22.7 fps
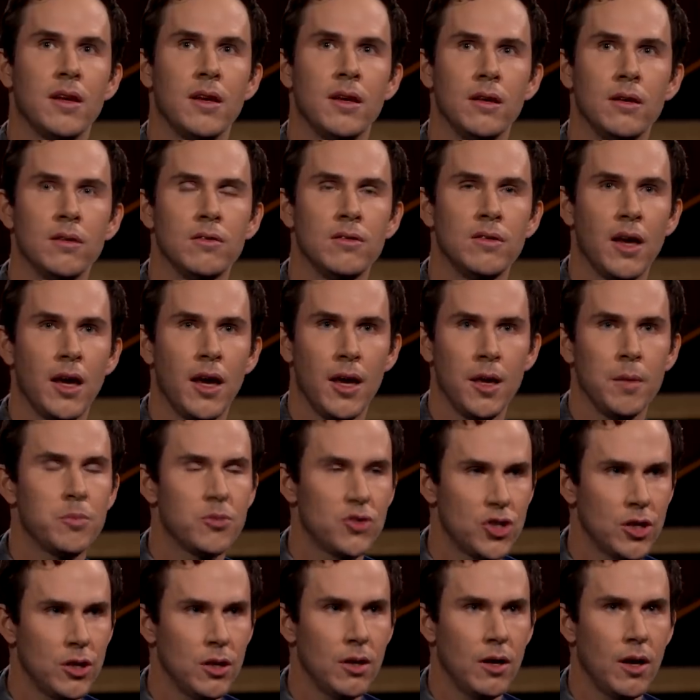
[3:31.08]
his
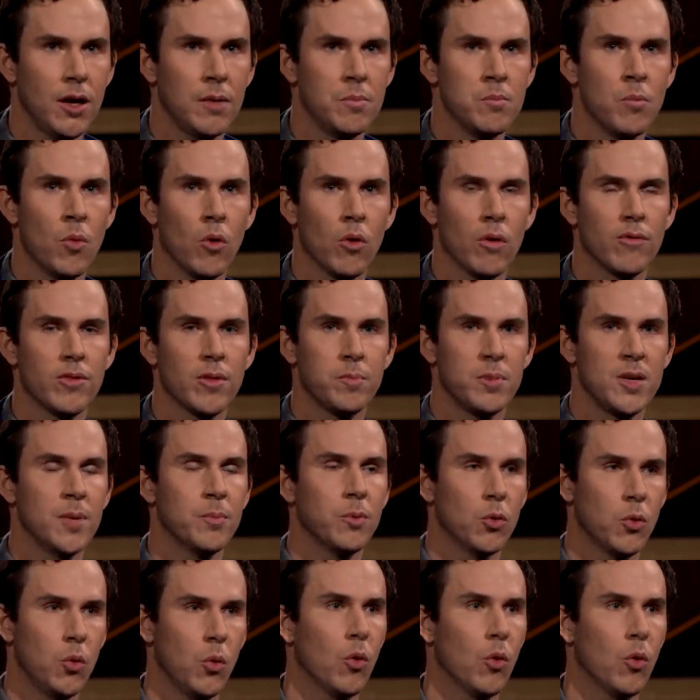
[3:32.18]
apeshit and more of the people